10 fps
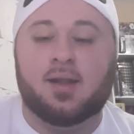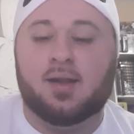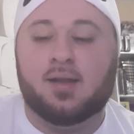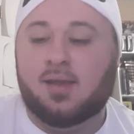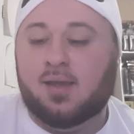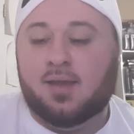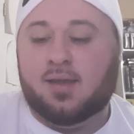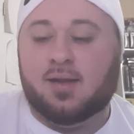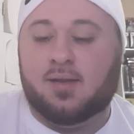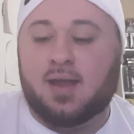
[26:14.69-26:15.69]
And
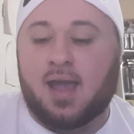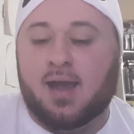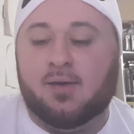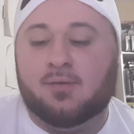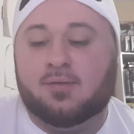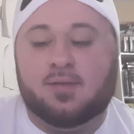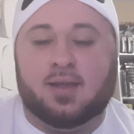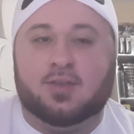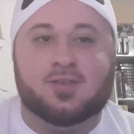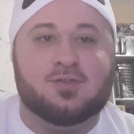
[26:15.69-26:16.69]
you know, now
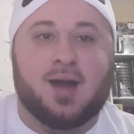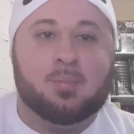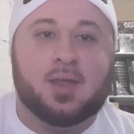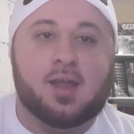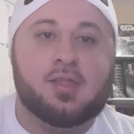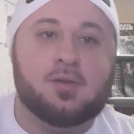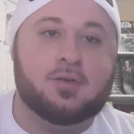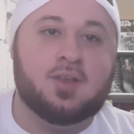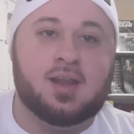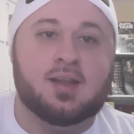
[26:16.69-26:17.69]
it's dropped like
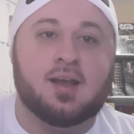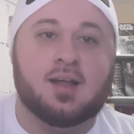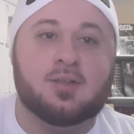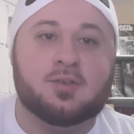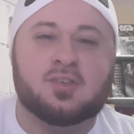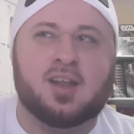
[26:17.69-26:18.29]
$13,